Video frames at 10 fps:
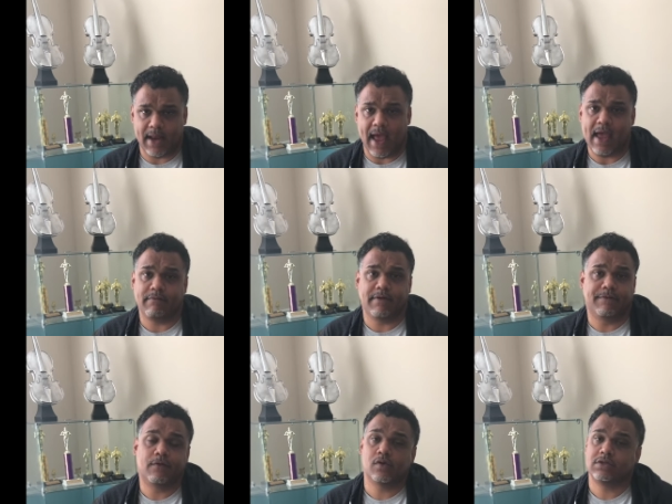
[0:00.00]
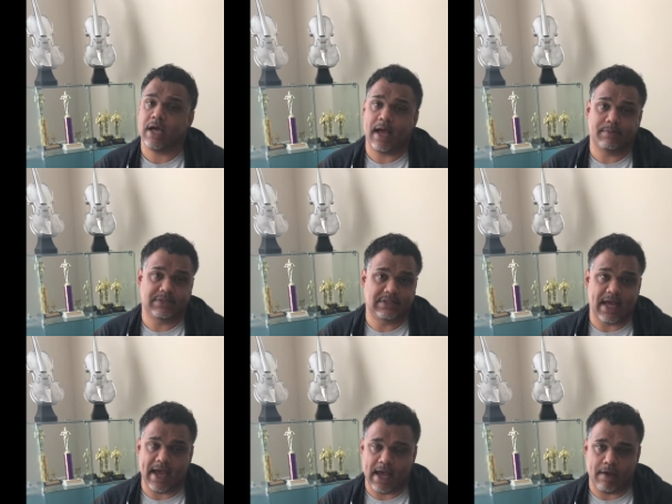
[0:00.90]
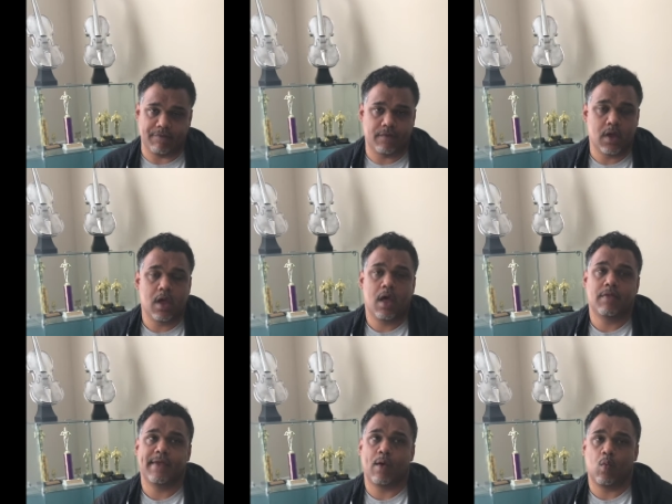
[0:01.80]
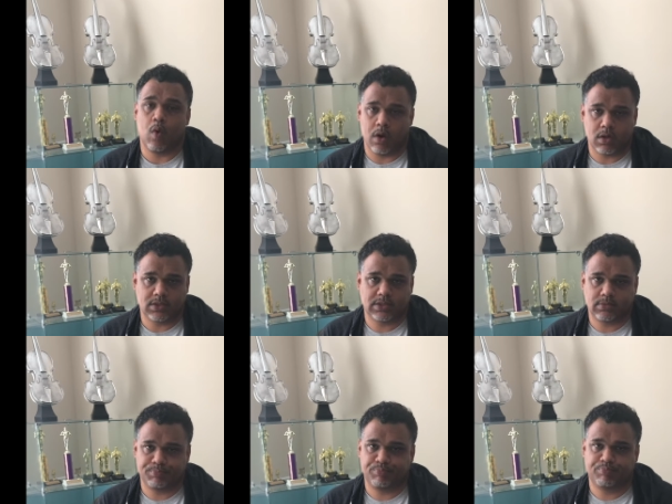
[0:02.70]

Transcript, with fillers: and I have a full time staff that works